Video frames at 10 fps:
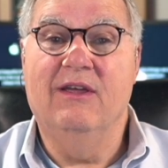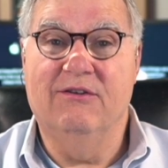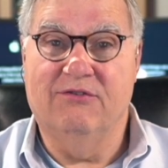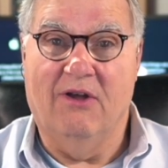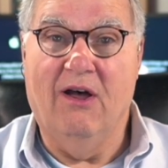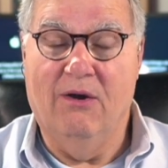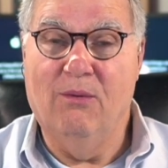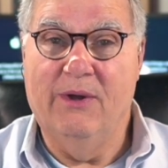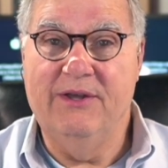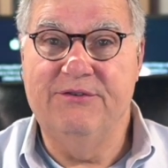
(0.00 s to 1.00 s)
is
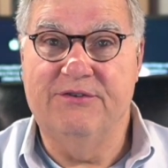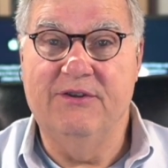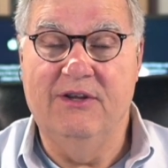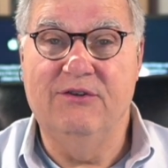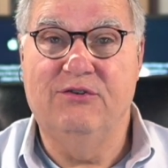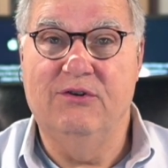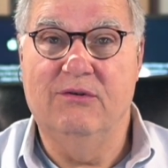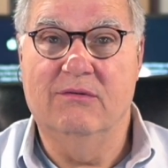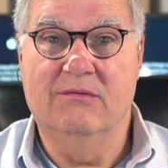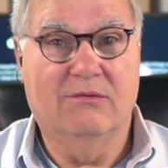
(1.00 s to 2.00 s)
always an
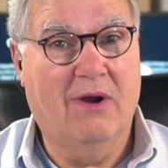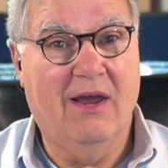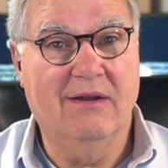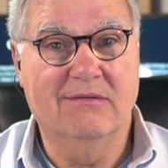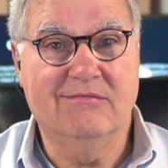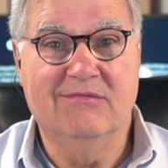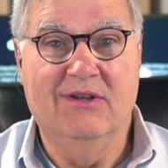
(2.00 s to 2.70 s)
issue, right?